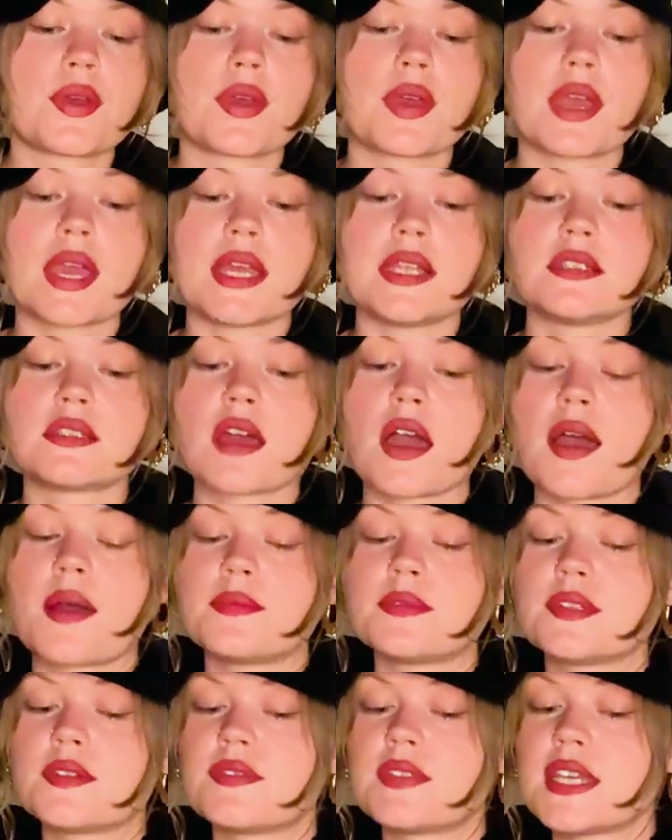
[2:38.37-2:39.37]
in
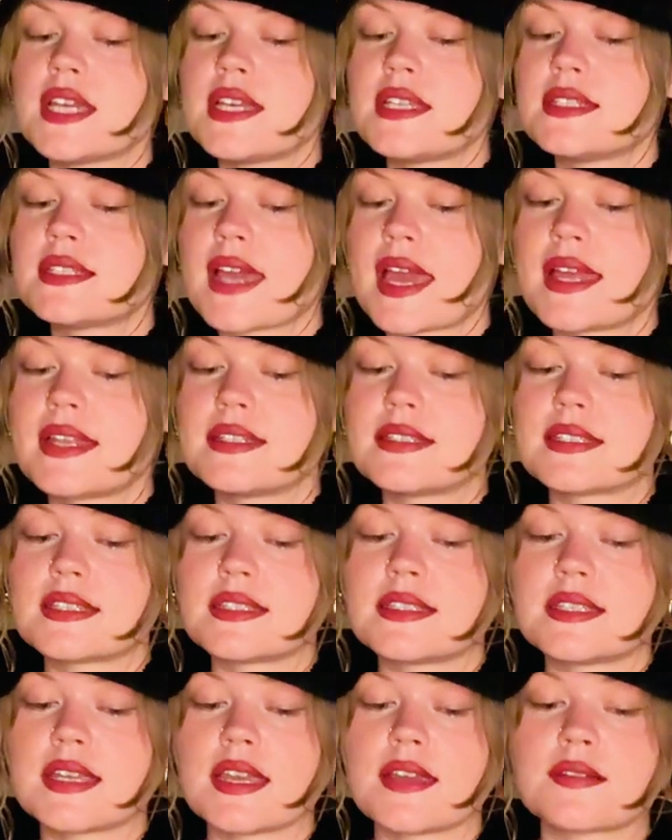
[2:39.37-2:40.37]
terms of the
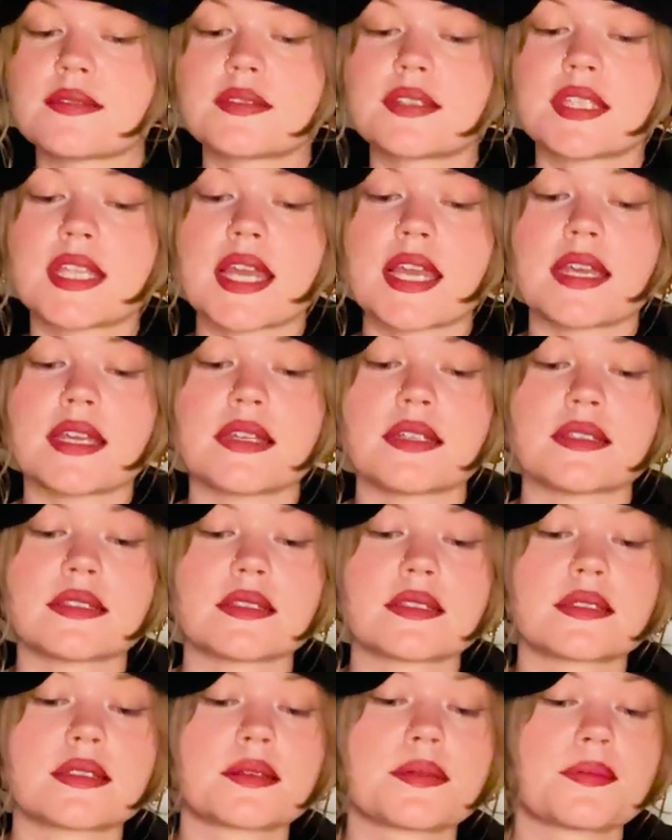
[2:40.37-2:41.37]
intensity of
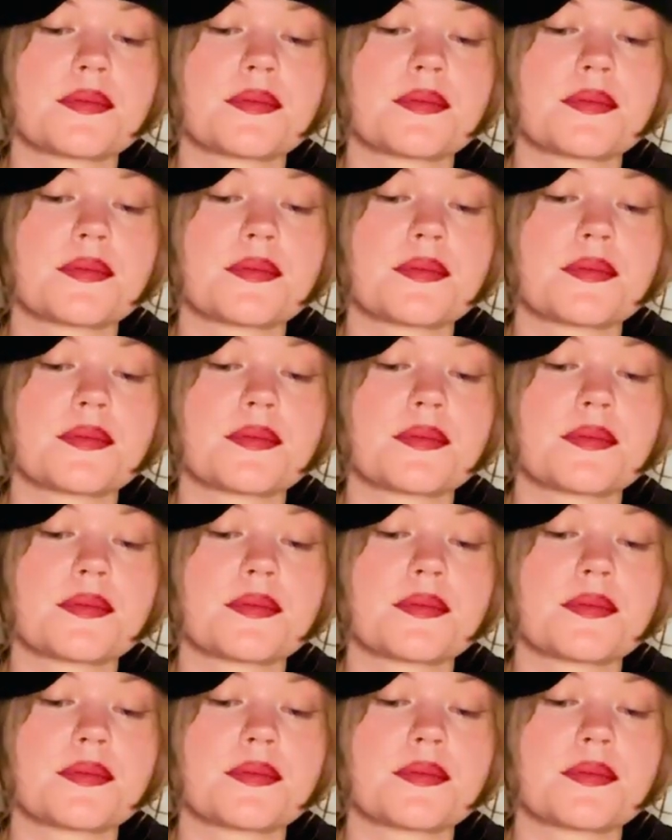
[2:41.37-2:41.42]
things.